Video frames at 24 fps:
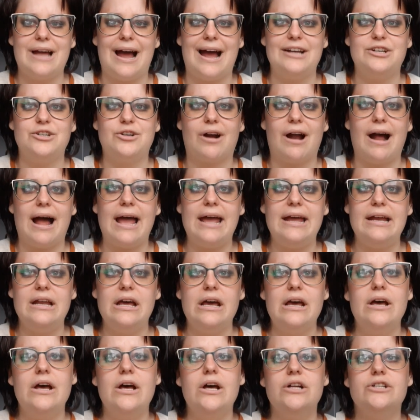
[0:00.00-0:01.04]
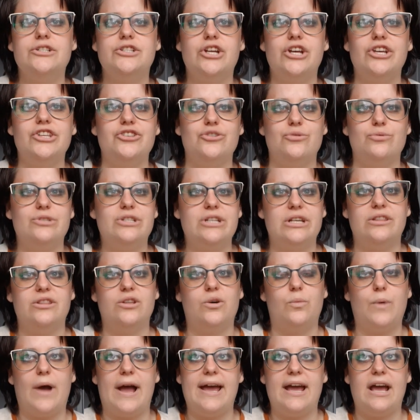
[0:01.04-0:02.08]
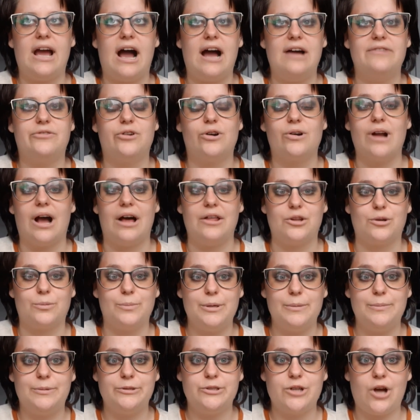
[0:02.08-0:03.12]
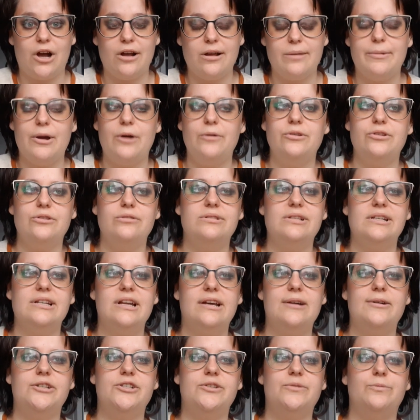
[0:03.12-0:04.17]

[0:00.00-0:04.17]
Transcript: I tried to use it in the way I've heard other people talk about using it,